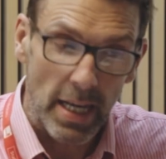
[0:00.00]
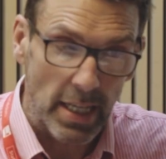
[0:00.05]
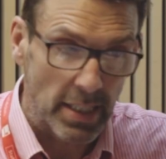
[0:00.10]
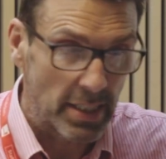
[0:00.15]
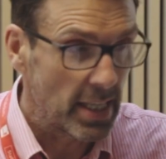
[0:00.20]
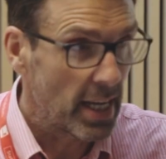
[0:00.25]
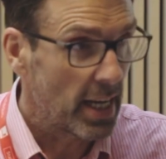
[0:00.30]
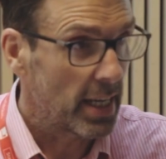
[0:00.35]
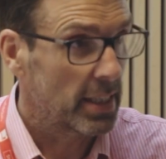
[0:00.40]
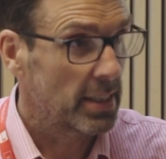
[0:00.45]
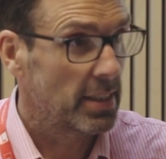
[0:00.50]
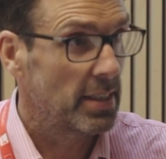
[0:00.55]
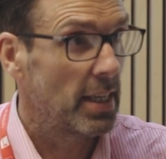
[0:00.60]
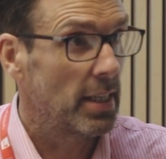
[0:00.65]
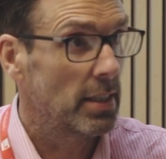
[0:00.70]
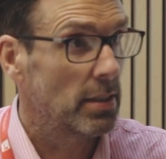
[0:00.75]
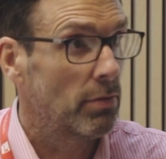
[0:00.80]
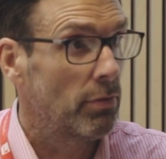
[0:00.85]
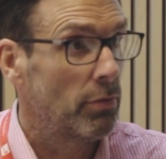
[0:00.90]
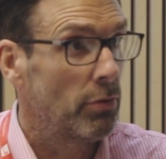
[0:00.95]
Easy
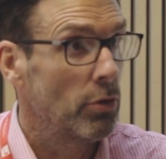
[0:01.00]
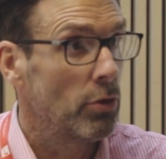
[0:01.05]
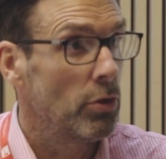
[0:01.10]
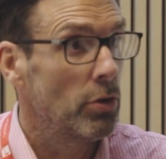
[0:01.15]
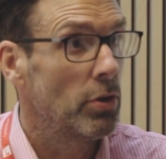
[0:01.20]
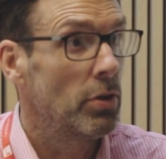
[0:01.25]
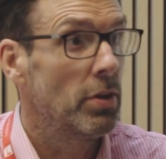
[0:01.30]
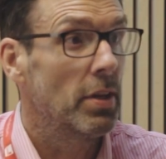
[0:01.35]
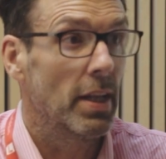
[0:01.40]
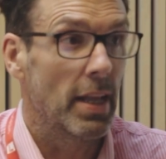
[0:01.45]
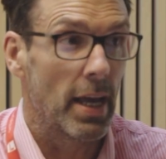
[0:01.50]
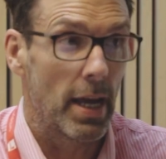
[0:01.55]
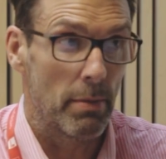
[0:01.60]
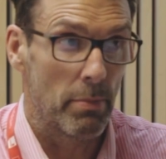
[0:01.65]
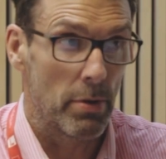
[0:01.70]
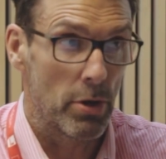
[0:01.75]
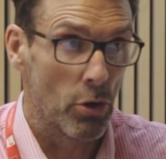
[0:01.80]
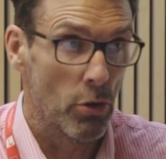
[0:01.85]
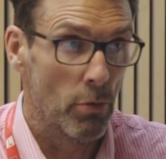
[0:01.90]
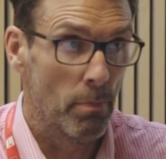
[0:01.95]
access through the
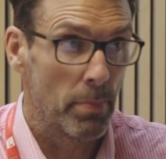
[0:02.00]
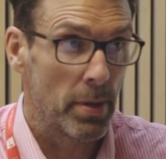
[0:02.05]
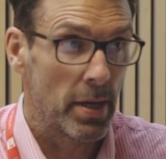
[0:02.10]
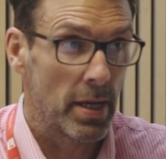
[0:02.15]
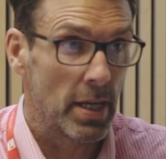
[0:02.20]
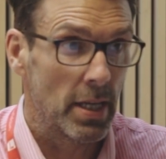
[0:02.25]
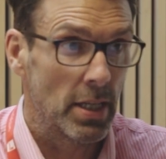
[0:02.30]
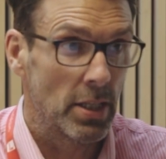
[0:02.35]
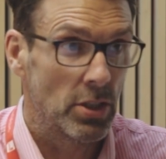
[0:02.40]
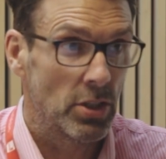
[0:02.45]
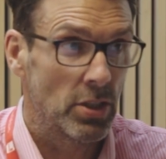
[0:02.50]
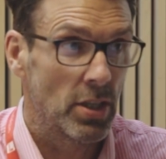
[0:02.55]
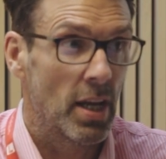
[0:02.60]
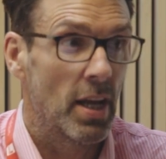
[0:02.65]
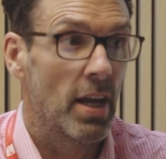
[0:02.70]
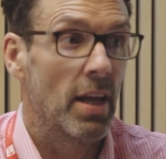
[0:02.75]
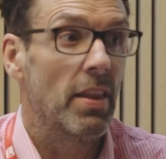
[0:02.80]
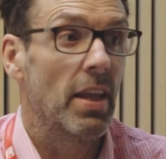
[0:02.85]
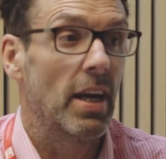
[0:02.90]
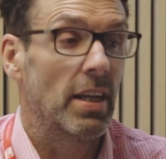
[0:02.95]
library homepage.
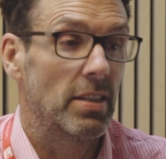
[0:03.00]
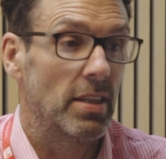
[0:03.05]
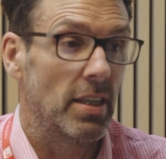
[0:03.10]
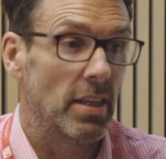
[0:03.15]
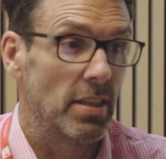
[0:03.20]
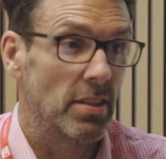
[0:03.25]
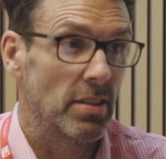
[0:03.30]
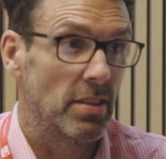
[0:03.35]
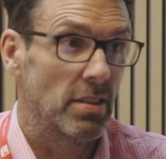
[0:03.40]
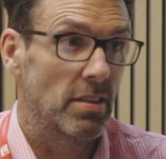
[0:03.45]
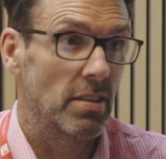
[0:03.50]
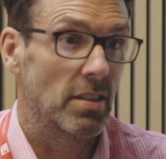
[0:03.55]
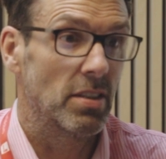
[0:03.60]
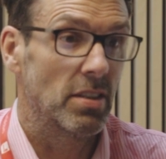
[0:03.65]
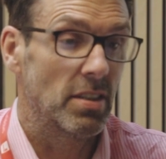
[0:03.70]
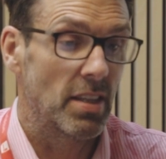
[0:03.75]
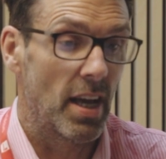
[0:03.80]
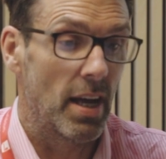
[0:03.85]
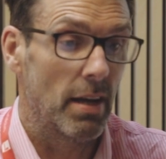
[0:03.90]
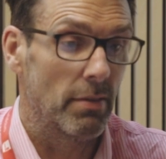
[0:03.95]
That is
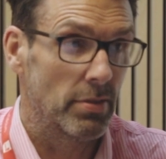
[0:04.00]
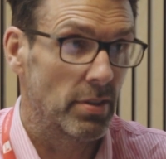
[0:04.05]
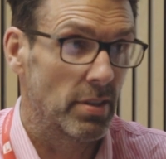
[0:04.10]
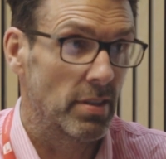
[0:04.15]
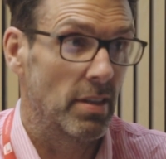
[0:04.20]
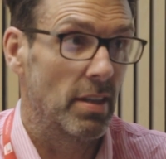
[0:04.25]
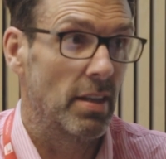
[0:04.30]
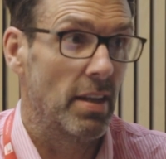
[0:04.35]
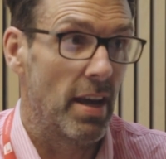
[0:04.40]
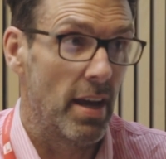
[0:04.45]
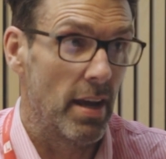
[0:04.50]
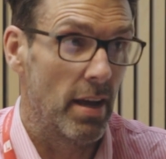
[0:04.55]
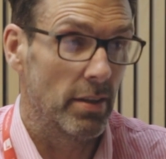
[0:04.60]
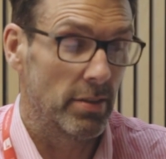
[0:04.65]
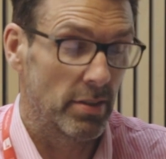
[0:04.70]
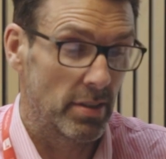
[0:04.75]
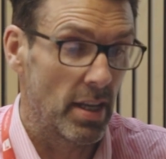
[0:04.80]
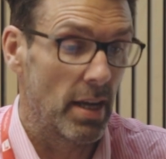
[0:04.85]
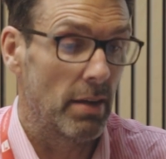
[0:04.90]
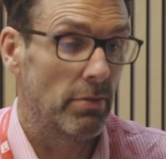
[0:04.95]
Staff's
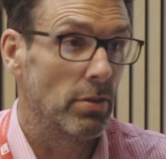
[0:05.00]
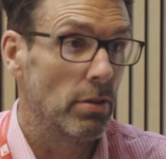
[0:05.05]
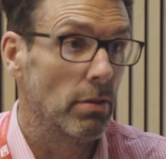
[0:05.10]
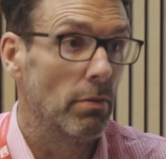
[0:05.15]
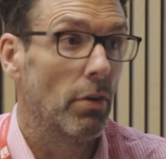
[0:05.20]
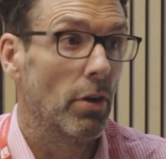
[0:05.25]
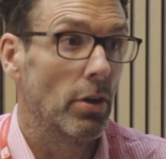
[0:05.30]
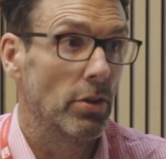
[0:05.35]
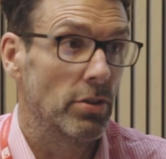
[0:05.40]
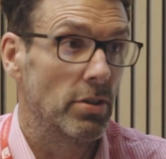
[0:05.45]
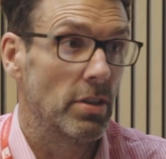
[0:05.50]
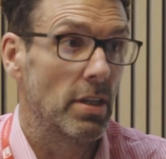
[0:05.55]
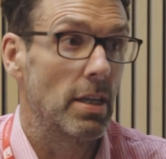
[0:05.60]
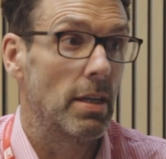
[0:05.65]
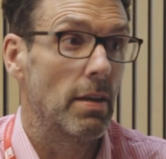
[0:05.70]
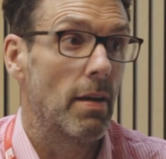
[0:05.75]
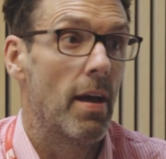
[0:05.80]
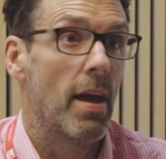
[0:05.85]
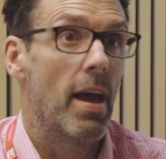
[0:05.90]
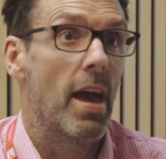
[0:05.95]

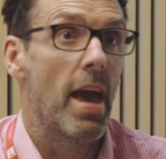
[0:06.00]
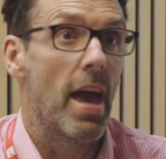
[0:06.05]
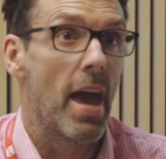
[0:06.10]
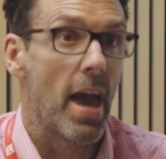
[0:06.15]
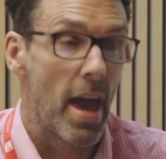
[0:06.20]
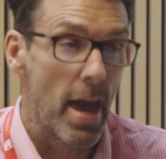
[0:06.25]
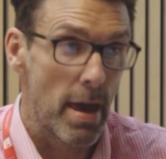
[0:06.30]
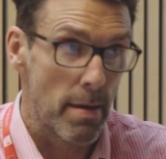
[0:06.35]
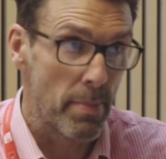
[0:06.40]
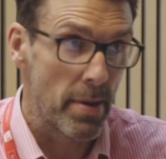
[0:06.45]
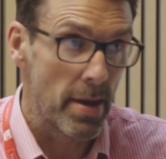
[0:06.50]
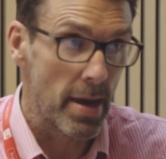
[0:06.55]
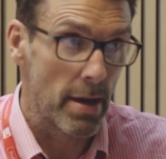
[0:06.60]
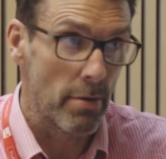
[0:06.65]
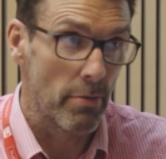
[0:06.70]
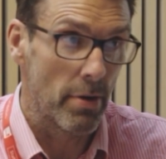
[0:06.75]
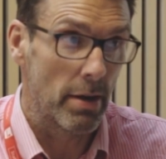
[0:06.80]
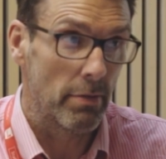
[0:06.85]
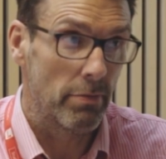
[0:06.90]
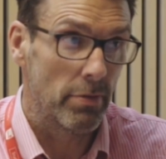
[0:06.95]
University
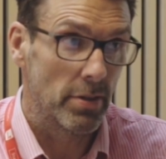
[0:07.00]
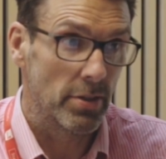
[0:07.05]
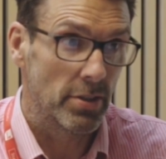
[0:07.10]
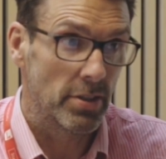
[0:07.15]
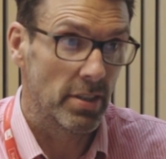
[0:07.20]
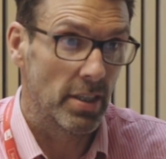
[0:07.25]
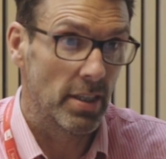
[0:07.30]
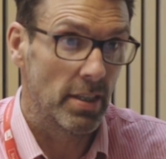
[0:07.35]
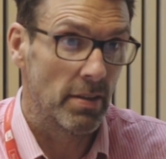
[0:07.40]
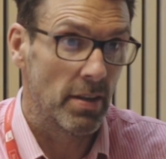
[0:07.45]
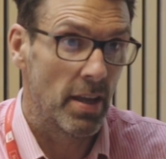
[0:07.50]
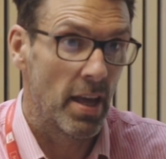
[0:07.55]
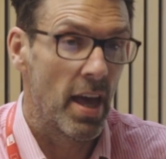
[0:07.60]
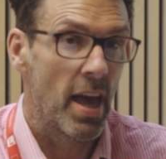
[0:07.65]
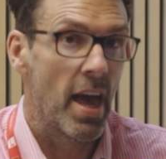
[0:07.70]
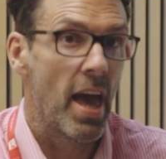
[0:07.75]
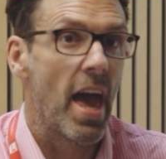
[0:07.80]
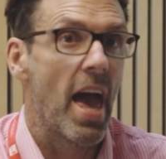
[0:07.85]
APA referencing.